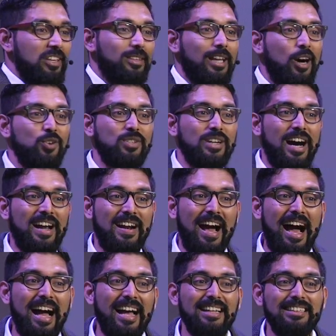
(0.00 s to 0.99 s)
without
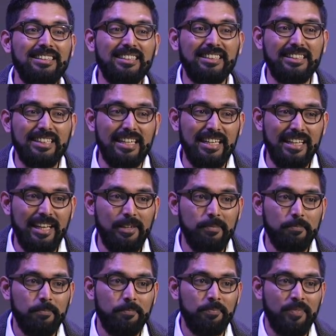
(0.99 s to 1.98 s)
our eyes see them
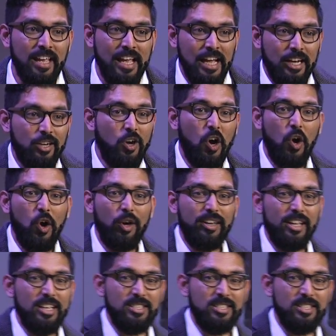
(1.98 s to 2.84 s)
God